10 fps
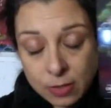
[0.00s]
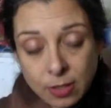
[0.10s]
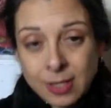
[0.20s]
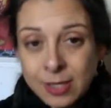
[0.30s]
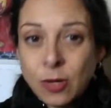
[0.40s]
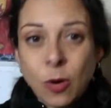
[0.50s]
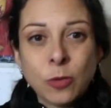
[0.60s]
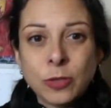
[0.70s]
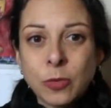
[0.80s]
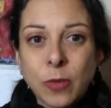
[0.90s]
a whole
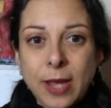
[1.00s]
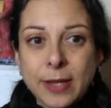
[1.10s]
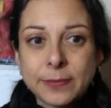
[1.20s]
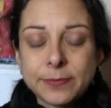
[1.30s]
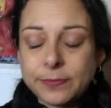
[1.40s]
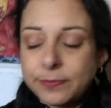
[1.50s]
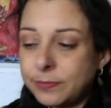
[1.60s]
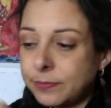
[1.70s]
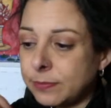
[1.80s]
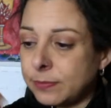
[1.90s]
new way.
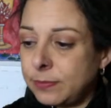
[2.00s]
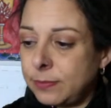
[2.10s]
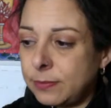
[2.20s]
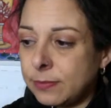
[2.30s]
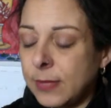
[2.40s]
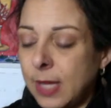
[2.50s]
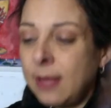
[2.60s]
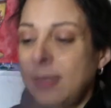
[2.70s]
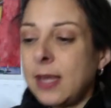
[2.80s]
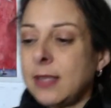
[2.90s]
And
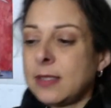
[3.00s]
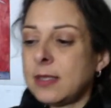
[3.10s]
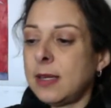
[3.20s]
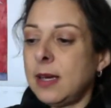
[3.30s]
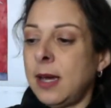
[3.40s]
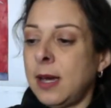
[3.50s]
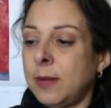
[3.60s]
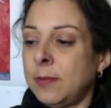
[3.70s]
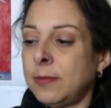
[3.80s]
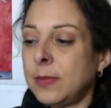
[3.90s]
that's
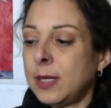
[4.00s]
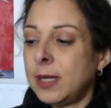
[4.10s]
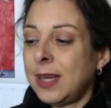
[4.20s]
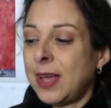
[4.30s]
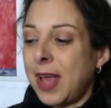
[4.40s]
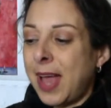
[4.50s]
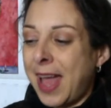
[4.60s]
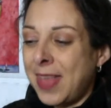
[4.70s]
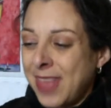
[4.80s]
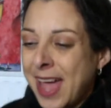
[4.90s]

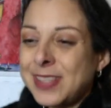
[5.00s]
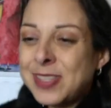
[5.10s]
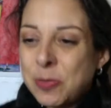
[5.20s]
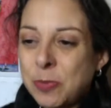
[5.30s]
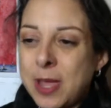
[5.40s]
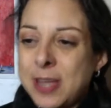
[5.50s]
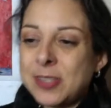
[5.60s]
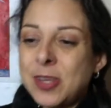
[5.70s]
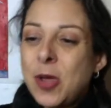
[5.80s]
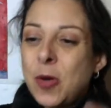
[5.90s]
the place
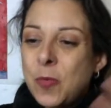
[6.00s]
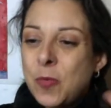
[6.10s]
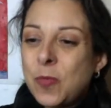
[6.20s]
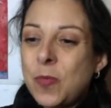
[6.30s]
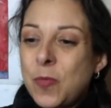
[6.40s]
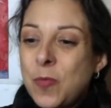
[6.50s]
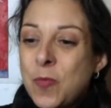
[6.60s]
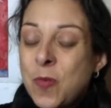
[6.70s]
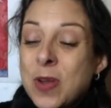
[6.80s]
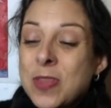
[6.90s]

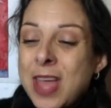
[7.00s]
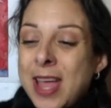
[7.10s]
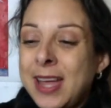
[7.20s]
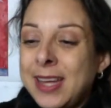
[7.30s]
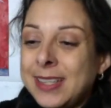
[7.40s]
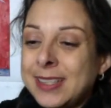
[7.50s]
where they